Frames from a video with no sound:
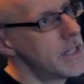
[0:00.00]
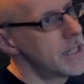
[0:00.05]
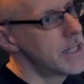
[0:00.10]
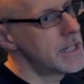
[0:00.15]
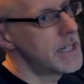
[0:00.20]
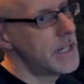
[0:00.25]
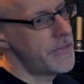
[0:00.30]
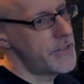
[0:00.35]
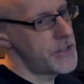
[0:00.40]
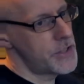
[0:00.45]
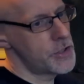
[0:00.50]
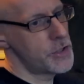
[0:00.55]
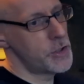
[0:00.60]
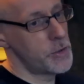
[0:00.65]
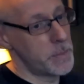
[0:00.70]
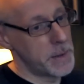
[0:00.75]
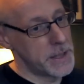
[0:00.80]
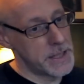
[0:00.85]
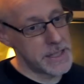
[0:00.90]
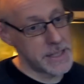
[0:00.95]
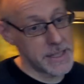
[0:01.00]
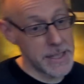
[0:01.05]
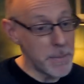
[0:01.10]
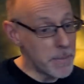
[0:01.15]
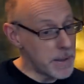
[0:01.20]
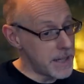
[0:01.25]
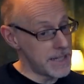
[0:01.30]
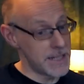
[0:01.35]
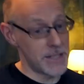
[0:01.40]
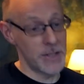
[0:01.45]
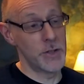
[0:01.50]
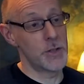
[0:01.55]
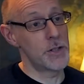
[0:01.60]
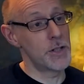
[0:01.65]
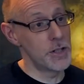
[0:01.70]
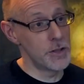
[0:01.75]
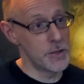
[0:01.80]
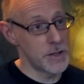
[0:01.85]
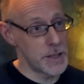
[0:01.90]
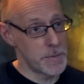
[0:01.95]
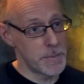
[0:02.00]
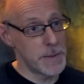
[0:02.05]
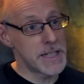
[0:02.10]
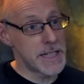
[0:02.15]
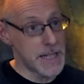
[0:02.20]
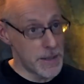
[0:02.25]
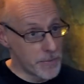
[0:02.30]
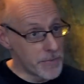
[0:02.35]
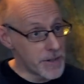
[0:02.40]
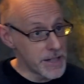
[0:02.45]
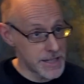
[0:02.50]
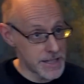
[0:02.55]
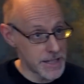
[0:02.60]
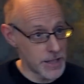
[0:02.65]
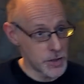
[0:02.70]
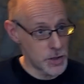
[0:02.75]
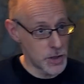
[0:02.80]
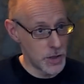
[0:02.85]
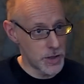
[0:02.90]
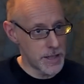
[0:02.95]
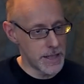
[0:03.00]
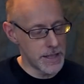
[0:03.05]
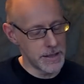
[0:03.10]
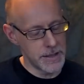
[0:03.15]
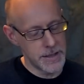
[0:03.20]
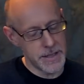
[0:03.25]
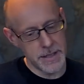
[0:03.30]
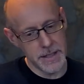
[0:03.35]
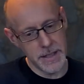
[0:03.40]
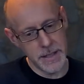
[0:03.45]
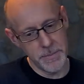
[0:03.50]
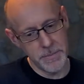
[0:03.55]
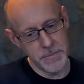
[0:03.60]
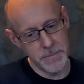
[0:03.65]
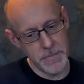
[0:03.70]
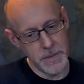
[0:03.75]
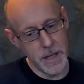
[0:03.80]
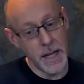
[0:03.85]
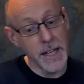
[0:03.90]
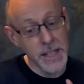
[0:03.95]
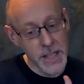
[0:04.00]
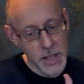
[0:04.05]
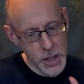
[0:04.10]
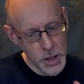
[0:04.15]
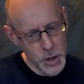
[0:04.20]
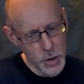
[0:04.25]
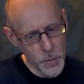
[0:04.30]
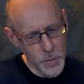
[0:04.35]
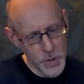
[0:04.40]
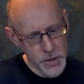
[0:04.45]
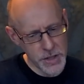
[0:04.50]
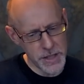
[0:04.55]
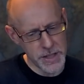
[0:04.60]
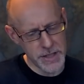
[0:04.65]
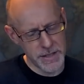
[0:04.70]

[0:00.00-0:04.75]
this stuff are stupid simply isn't true. There's been some research looking at IQ, which